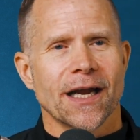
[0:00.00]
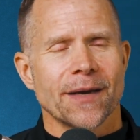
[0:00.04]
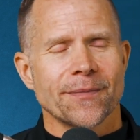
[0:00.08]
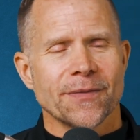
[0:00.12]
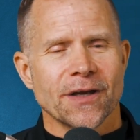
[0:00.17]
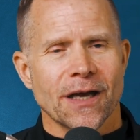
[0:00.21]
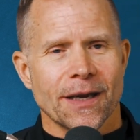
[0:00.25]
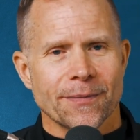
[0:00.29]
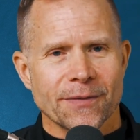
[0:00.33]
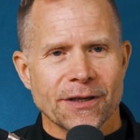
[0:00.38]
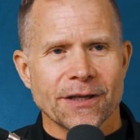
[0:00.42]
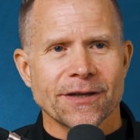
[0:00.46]

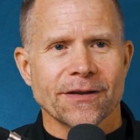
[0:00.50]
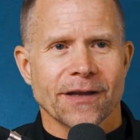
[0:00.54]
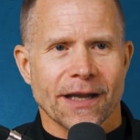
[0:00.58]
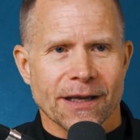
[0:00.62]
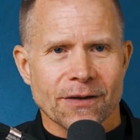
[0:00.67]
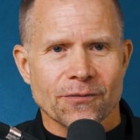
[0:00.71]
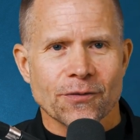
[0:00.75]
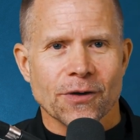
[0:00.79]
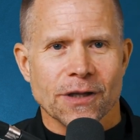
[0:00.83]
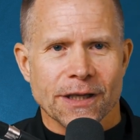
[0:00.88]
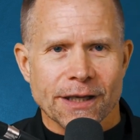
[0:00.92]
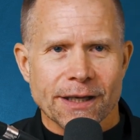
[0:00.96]
I mean,
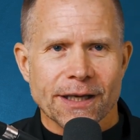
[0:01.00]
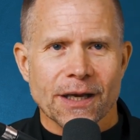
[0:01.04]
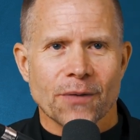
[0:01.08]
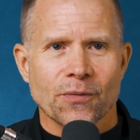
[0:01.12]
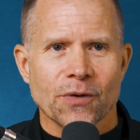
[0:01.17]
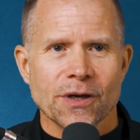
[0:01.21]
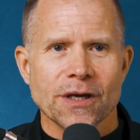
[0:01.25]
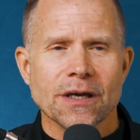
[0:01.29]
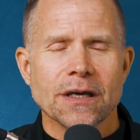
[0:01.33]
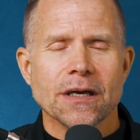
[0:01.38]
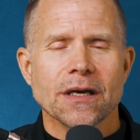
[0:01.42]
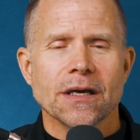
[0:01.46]
like really, can
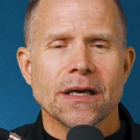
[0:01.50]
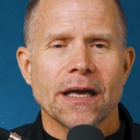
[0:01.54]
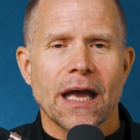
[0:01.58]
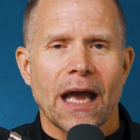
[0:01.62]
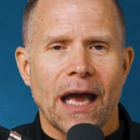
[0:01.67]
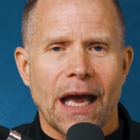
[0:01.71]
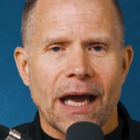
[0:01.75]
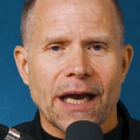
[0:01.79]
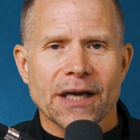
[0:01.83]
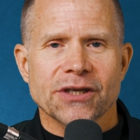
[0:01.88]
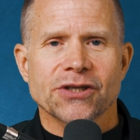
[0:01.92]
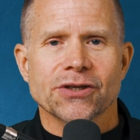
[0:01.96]
we
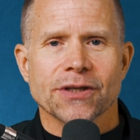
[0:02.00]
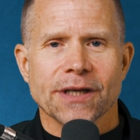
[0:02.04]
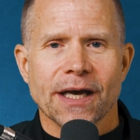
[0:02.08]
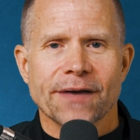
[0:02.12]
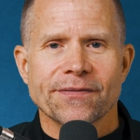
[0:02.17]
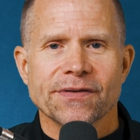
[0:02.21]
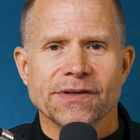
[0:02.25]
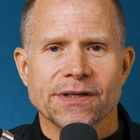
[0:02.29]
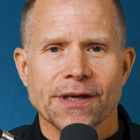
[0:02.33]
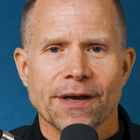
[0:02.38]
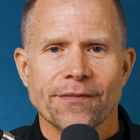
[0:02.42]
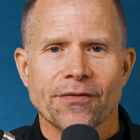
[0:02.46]
actually
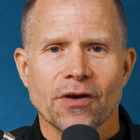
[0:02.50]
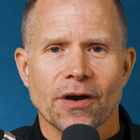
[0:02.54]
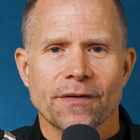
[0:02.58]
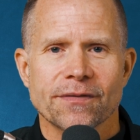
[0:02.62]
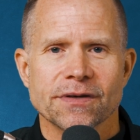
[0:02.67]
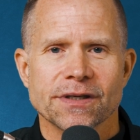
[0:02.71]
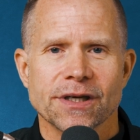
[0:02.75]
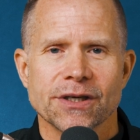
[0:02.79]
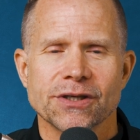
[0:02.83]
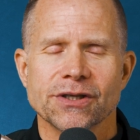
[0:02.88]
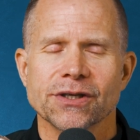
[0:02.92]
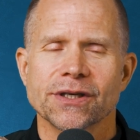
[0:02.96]
have a safe
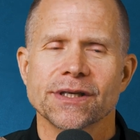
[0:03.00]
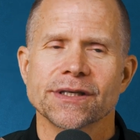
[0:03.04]
conversation?